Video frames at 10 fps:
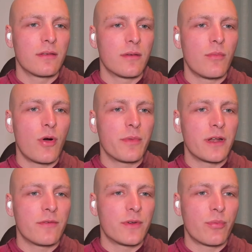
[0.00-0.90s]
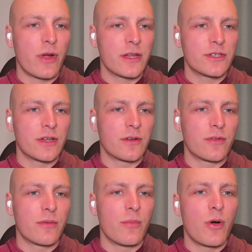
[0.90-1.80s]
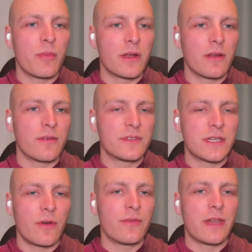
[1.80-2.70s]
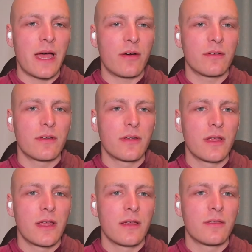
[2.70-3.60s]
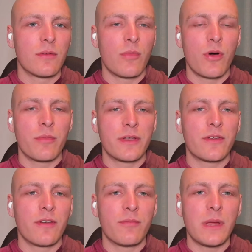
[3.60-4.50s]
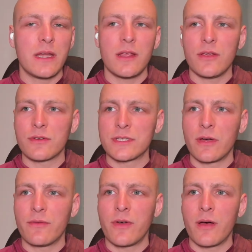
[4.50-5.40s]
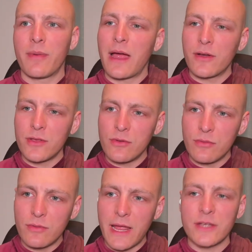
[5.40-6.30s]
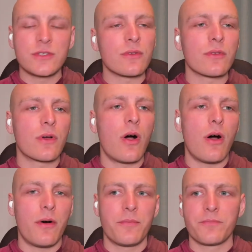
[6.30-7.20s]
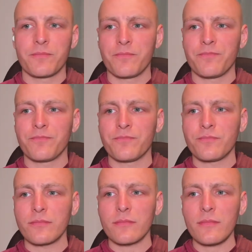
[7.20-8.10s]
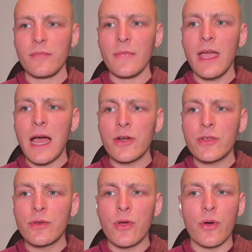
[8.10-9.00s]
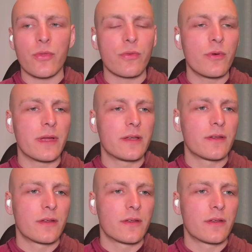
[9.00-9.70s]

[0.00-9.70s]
moment of depression or the moment of self-doubt, the moment of beating yourself up? How do you answer the call? How do you go through it